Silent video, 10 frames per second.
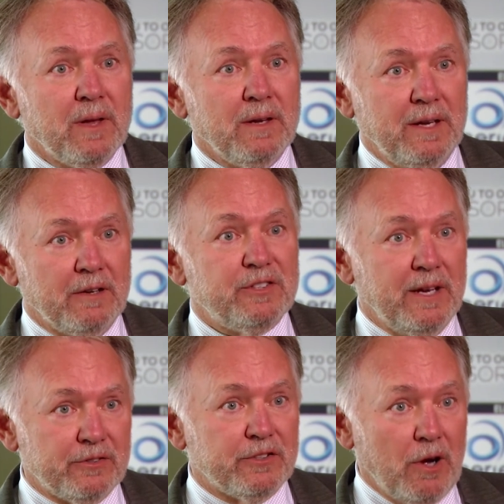get a
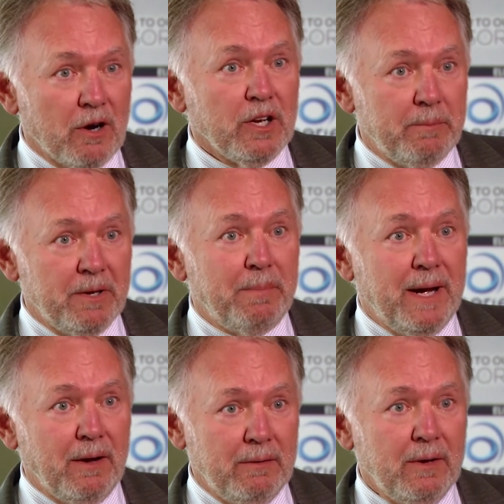chance to talk a little bit
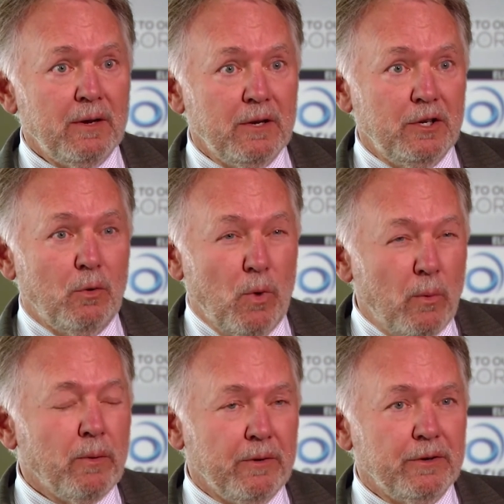about what
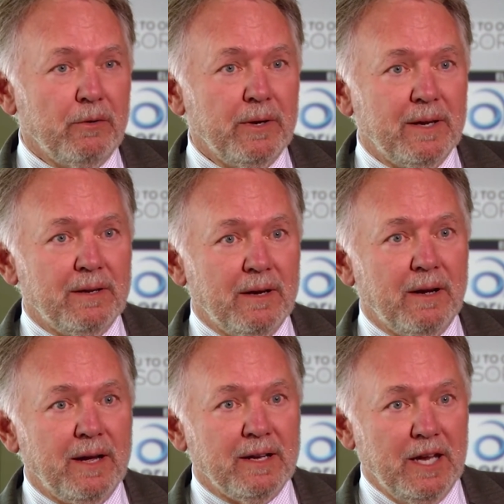we were doing
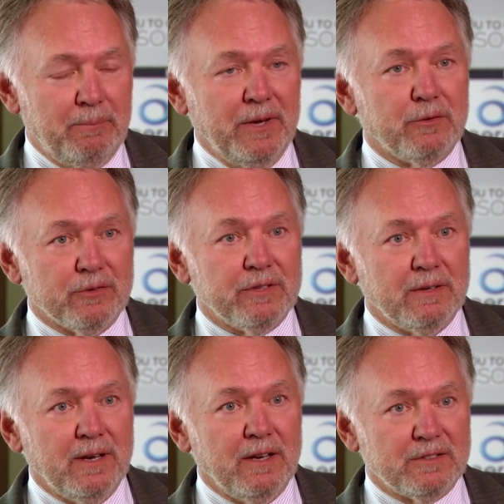and keep the interest
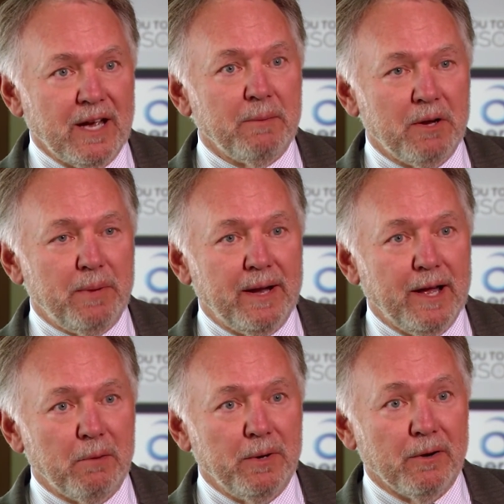and excitement about
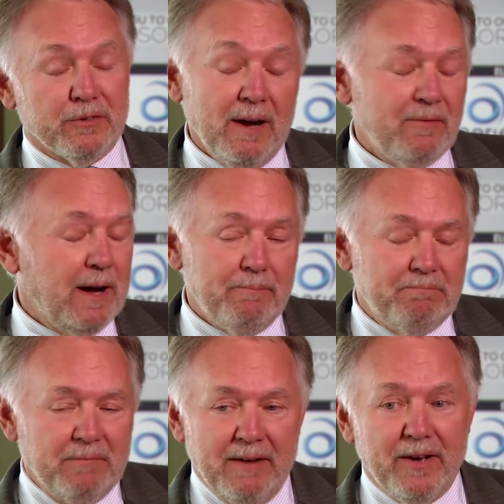Alimera. So
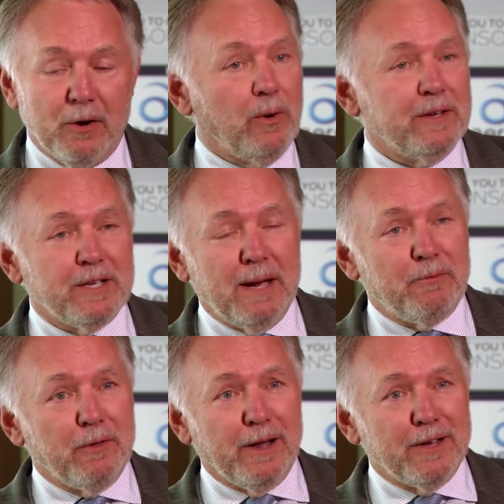I've had a great time
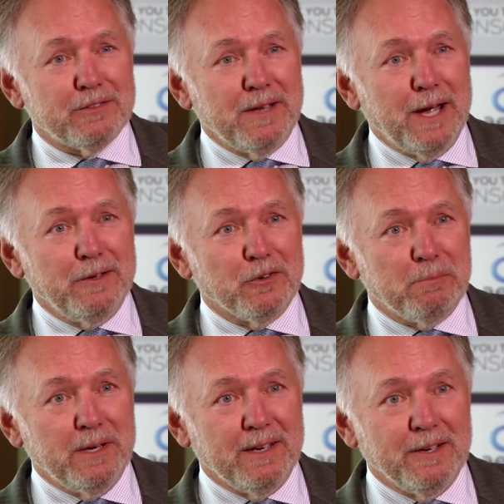for the last 9 years
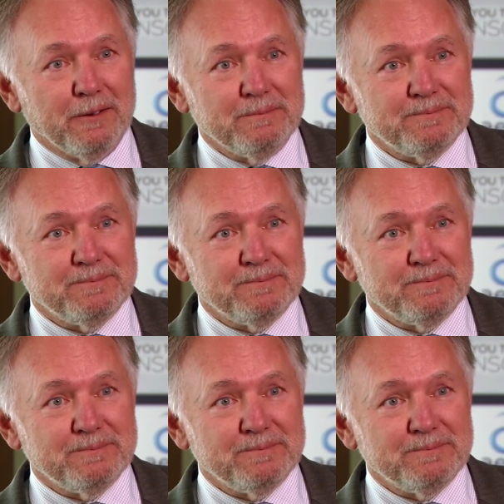being here.